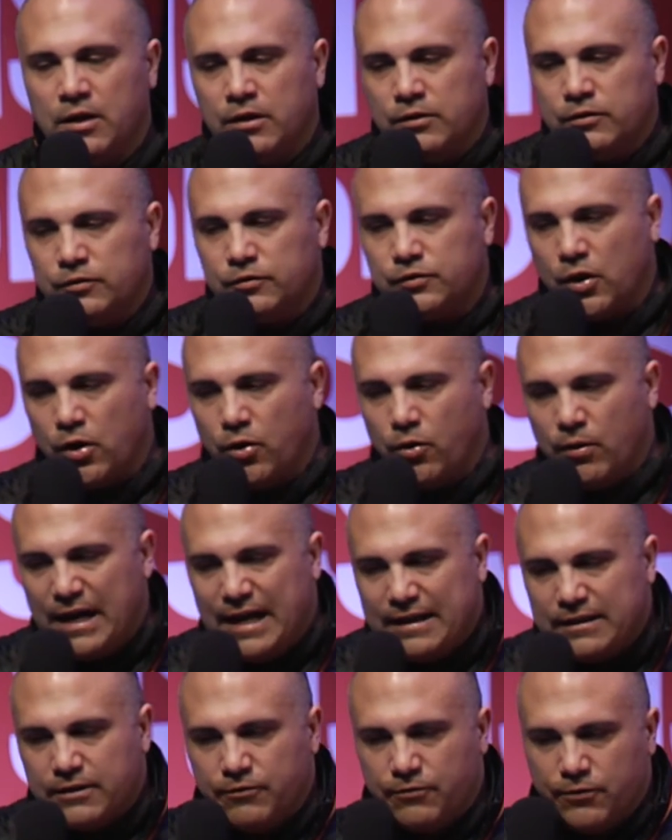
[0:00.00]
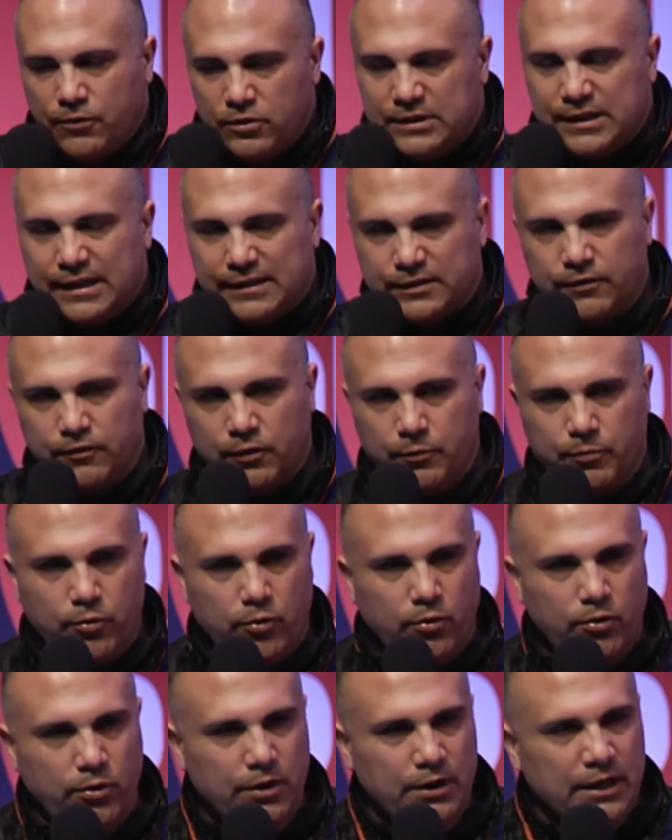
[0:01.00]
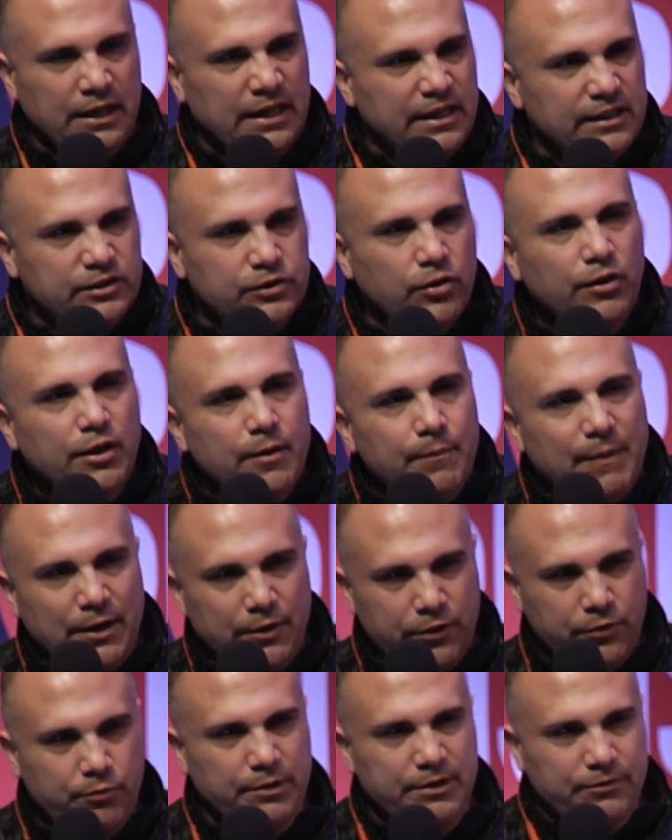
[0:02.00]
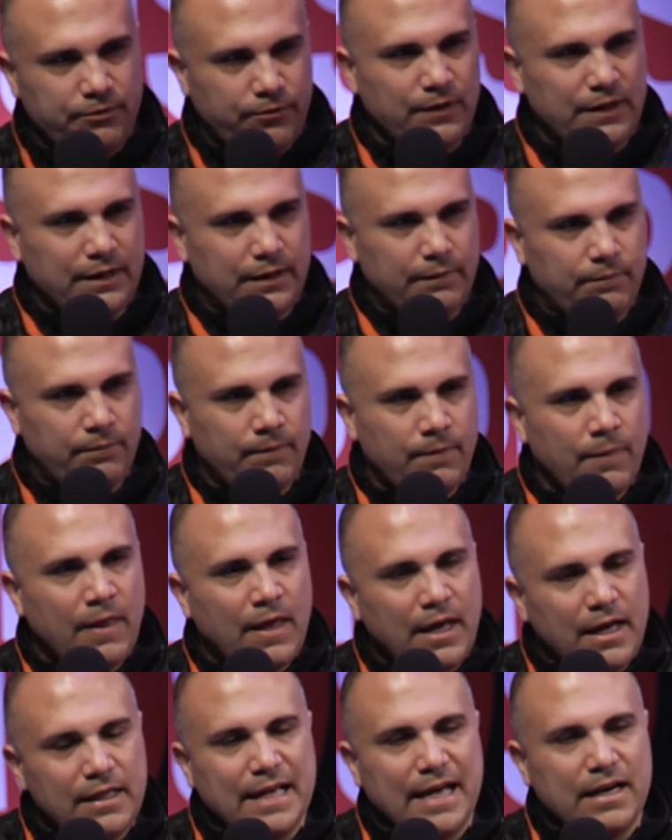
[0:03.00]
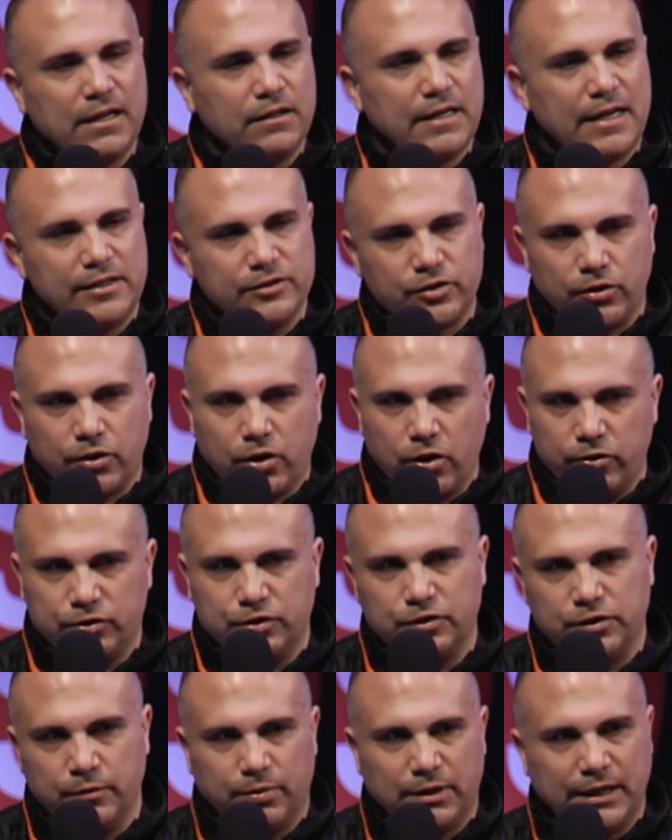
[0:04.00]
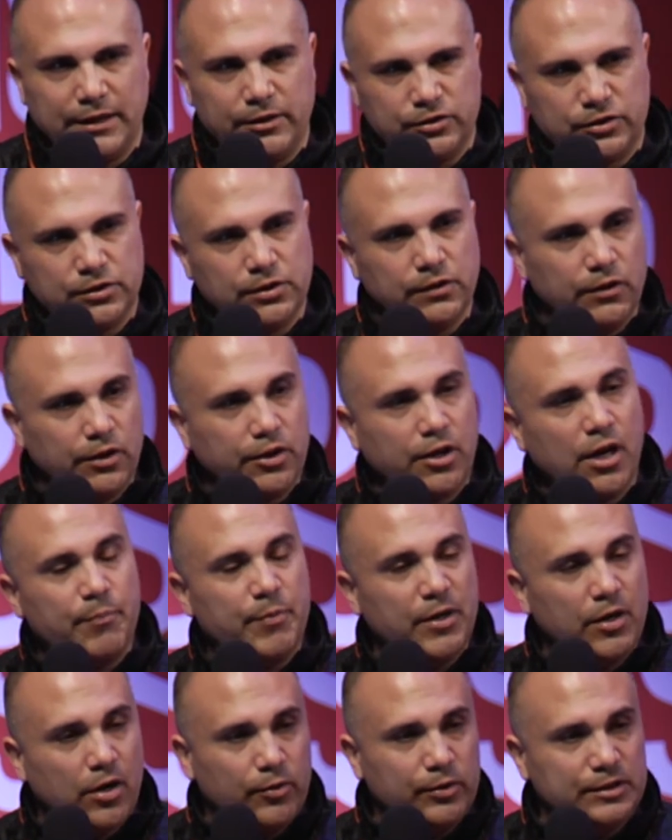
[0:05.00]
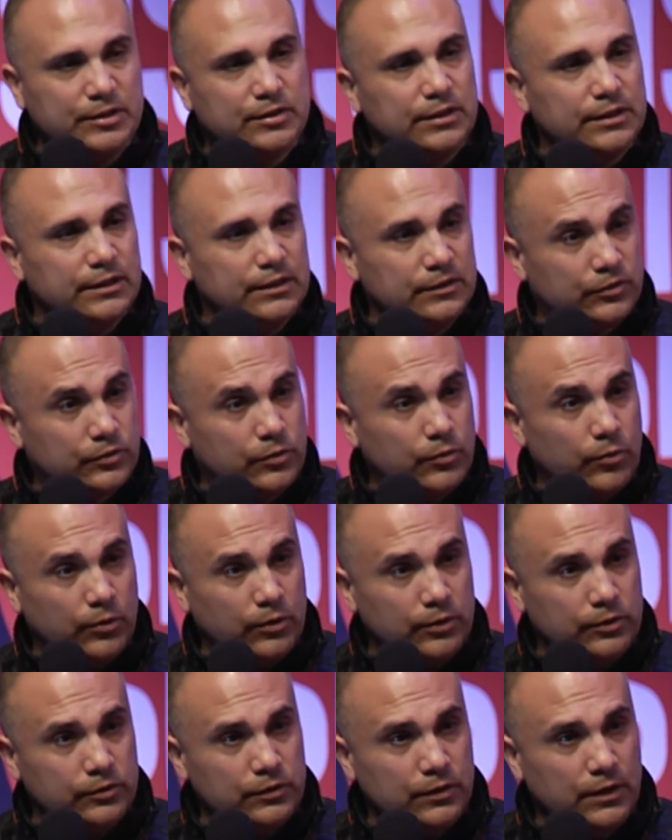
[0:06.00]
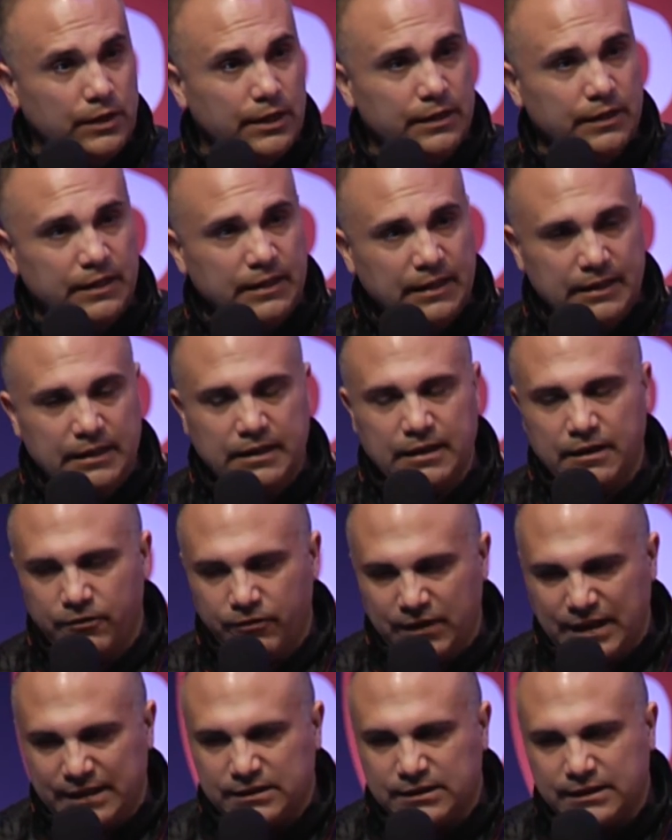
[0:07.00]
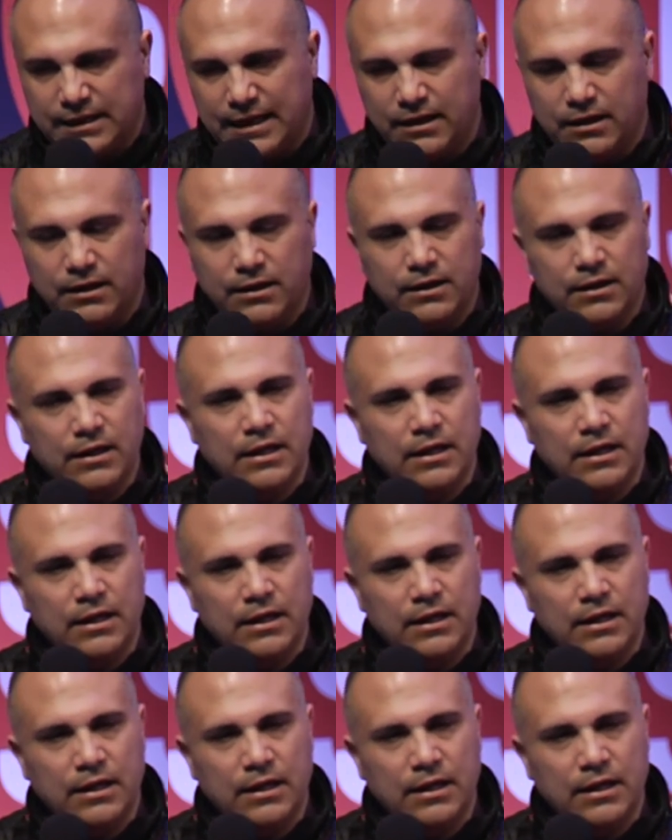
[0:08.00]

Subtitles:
So at the vertex of the board, it's only about 3 feet. And that allows our coaches and players to look up and always see the scores and the advanced data.